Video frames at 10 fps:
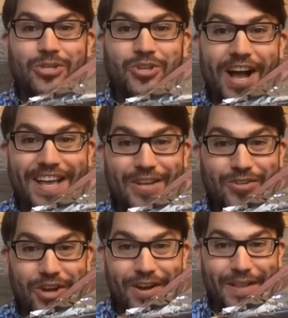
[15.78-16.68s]
giant
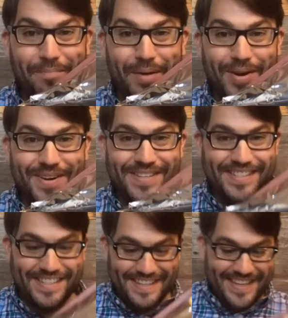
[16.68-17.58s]
chocolate
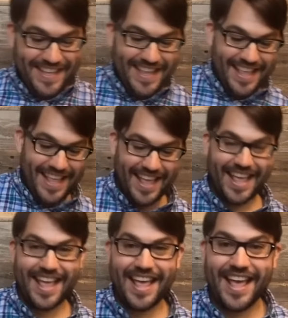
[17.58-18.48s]
bars.
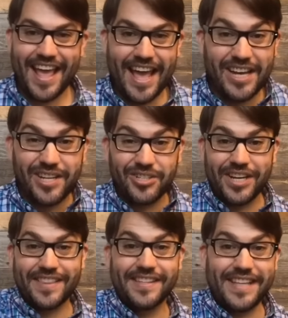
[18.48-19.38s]
And
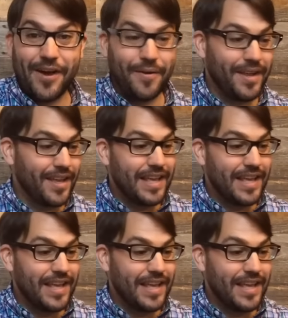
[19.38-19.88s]
check this out,